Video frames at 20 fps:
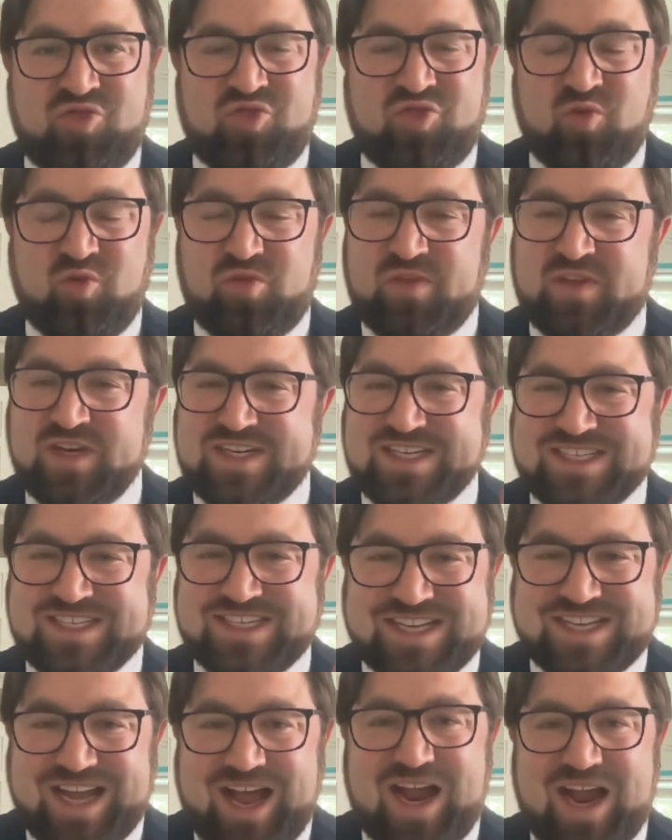The
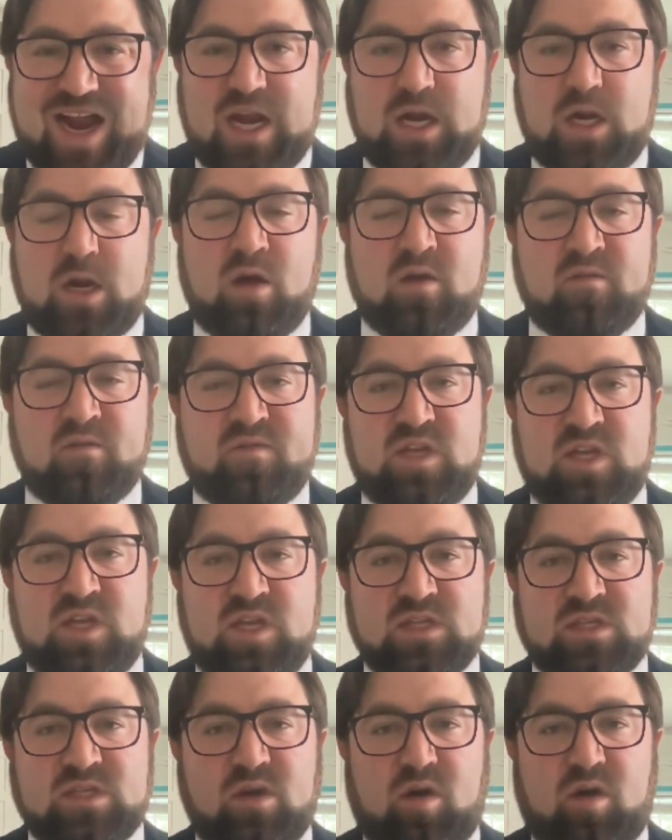design of
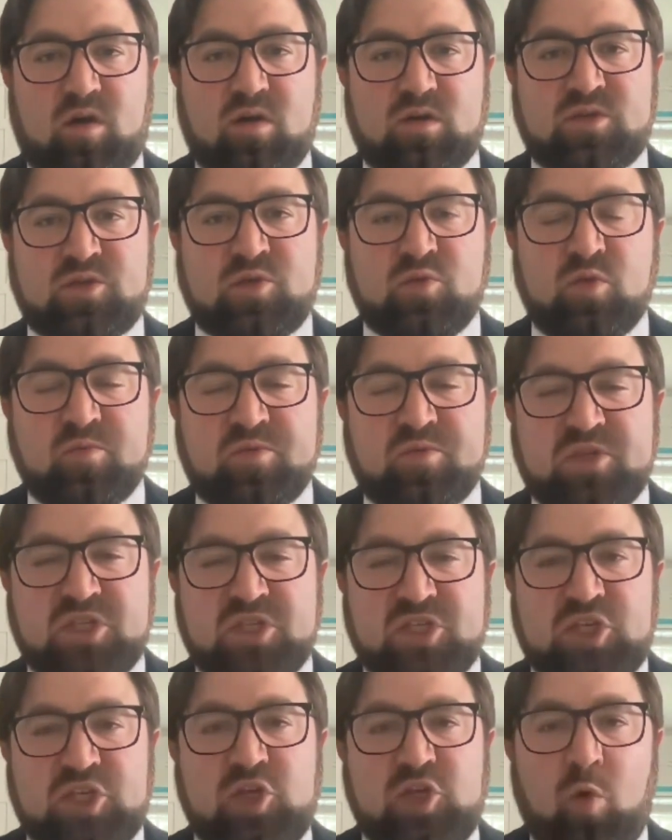these are to
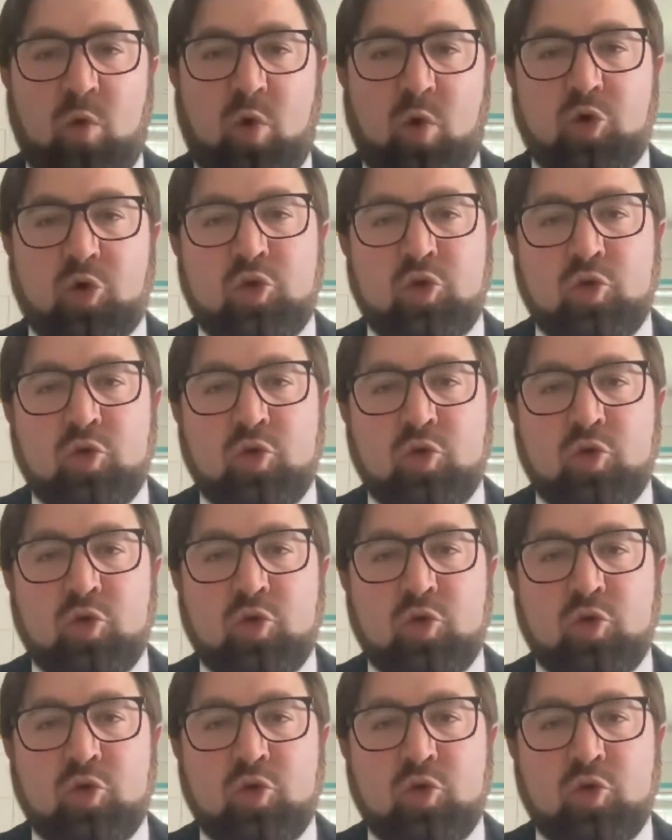obscure